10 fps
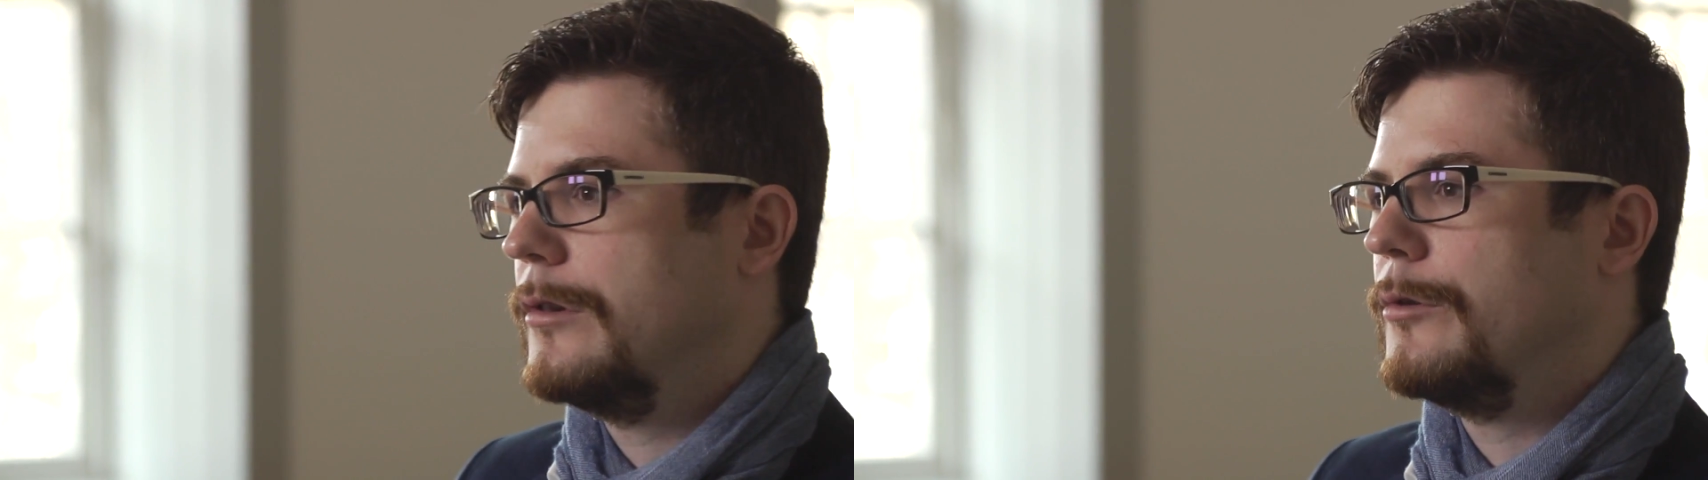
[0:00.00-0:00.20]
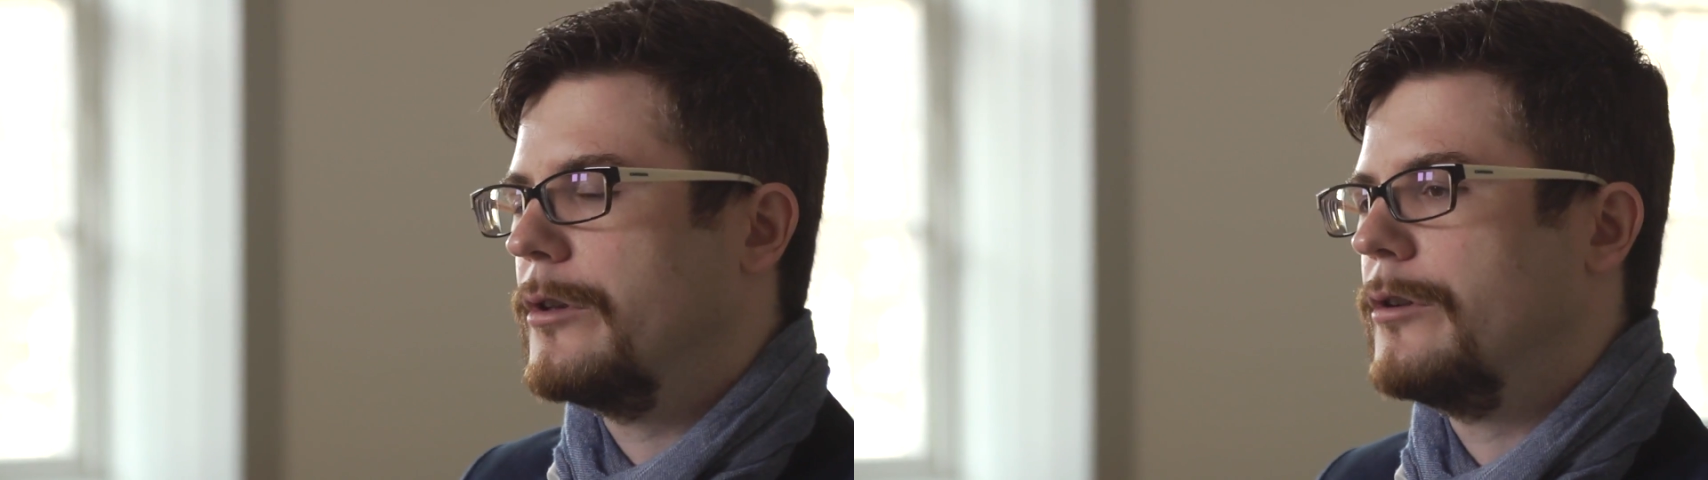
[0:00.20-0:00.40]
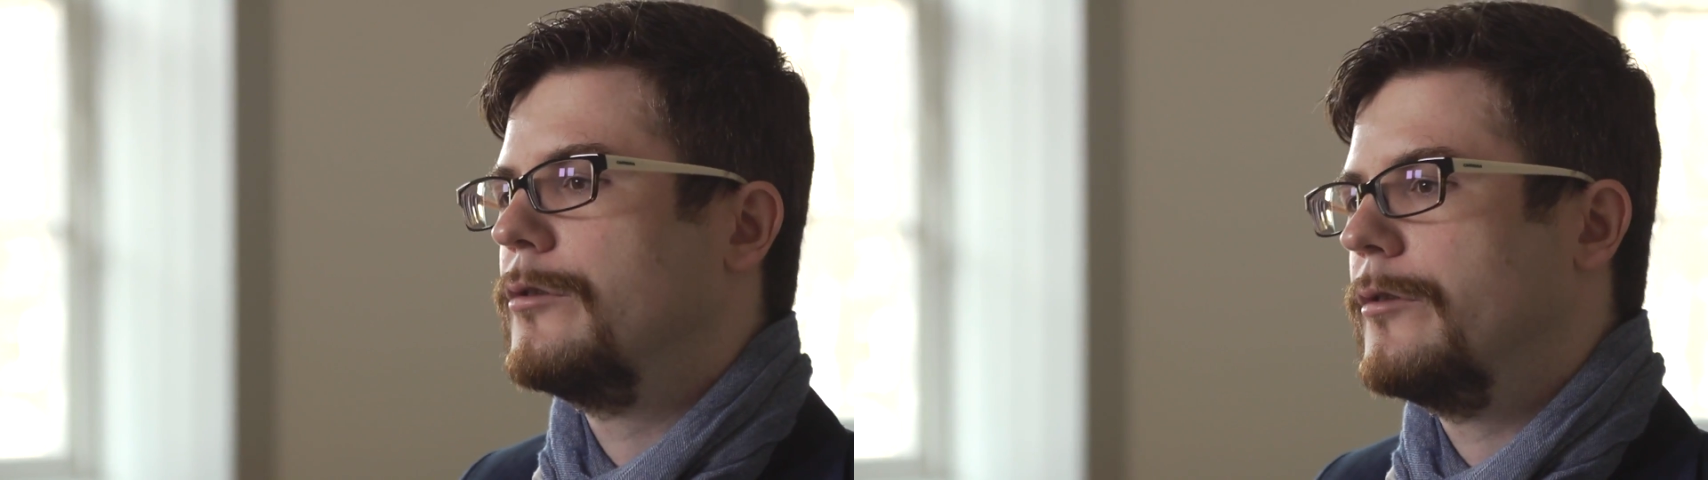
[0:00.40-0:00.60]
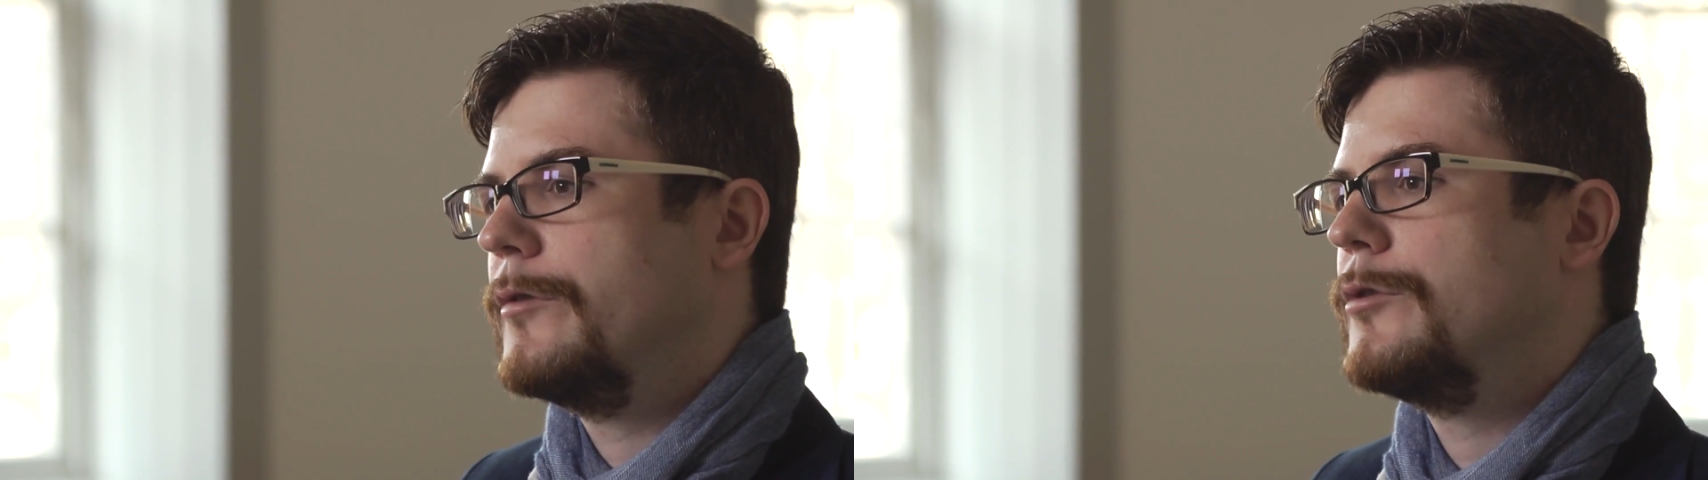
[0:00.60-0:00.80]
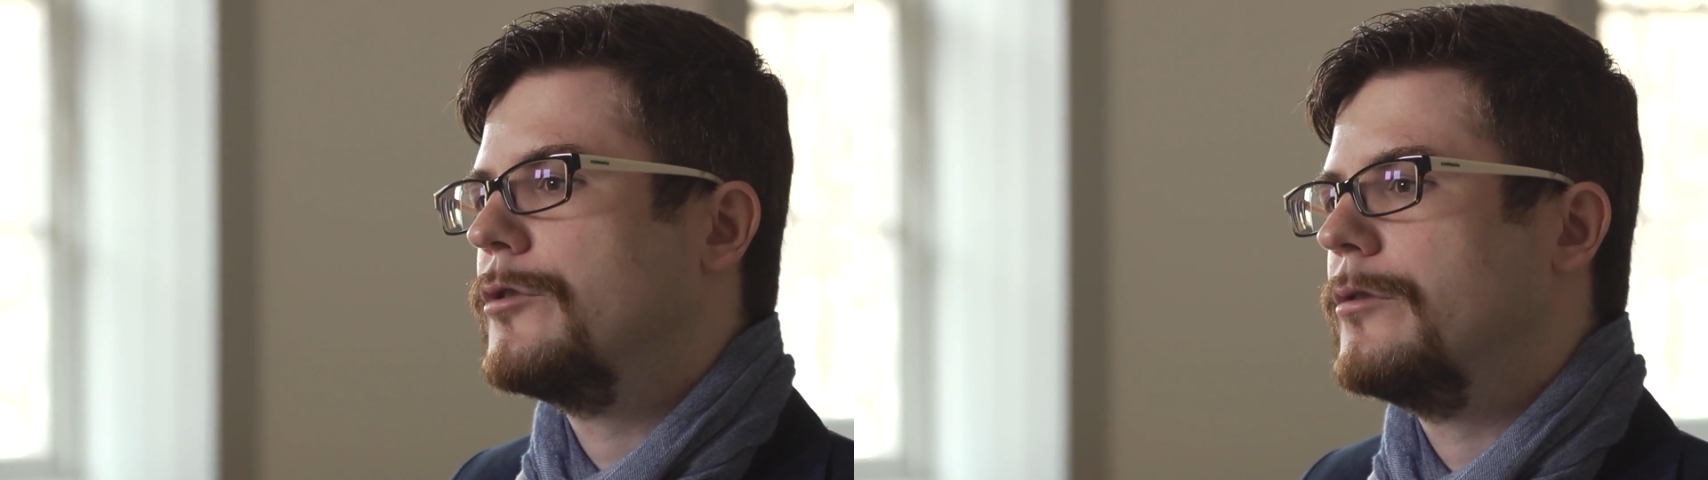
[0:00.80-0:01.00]
looking into
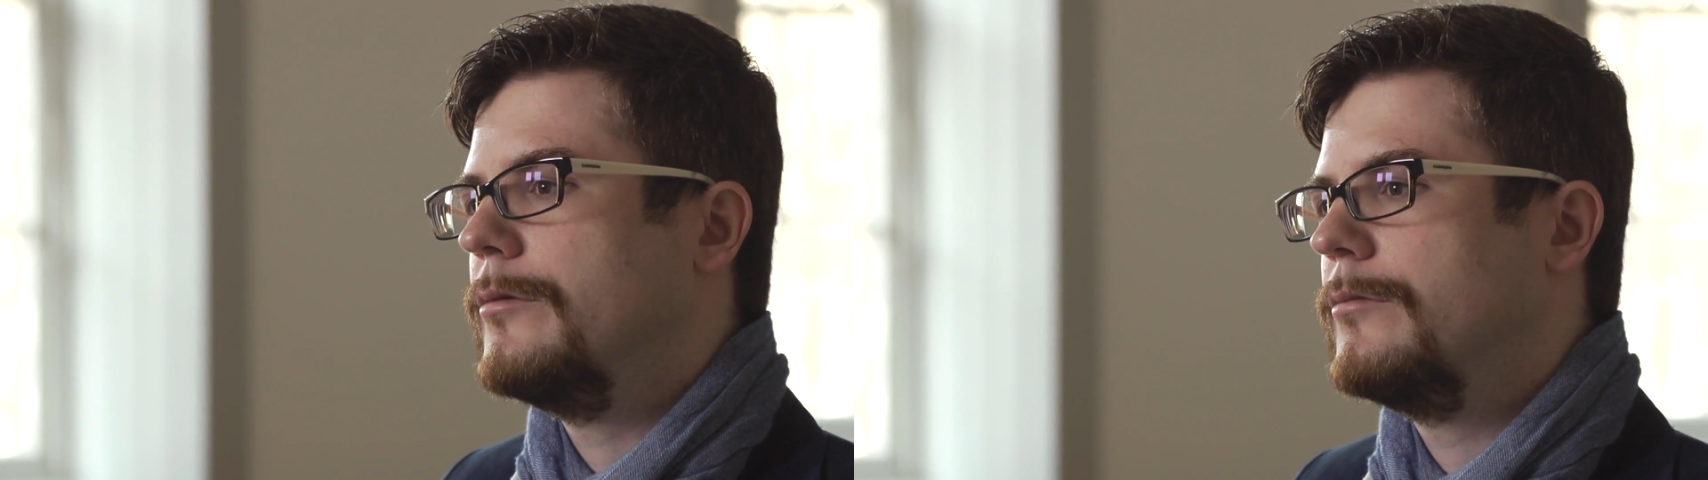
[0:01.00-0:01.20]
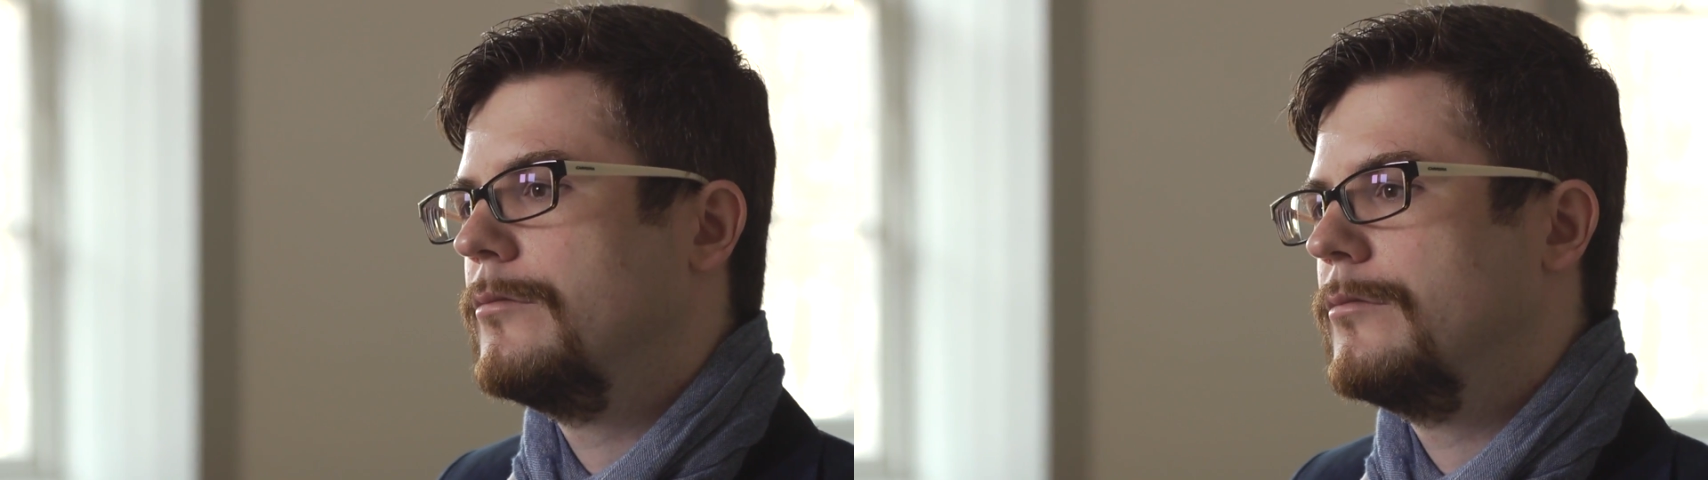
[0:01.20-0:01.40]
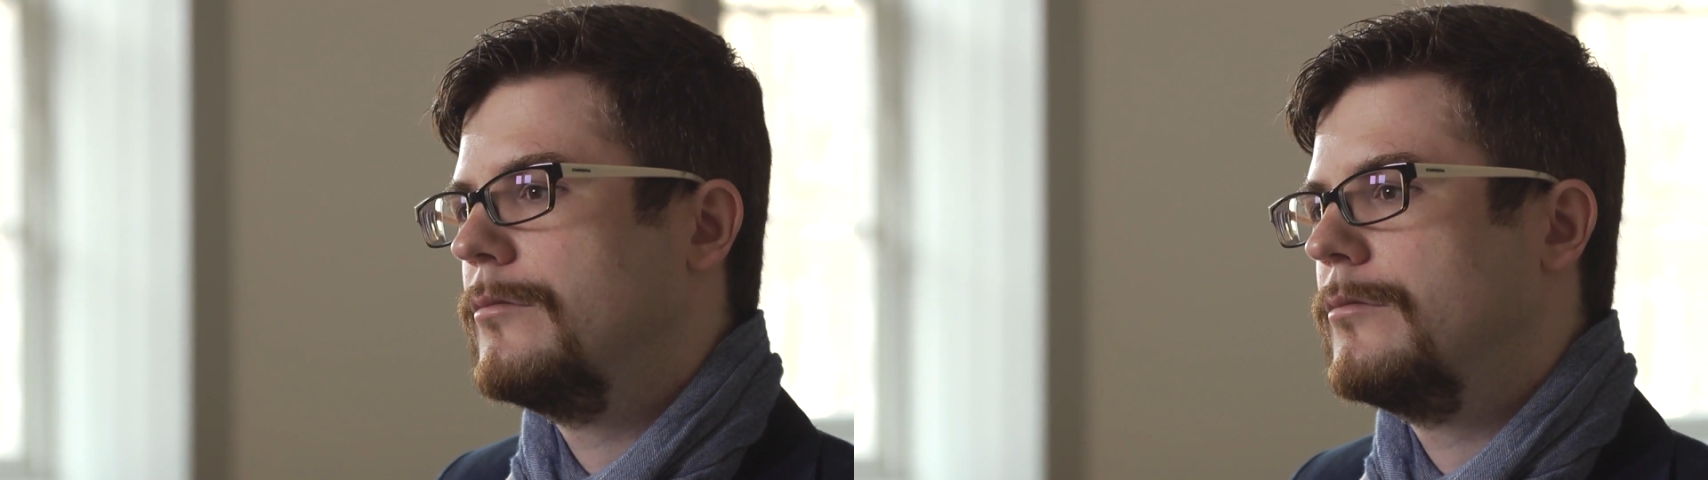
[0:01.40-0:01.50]
the future.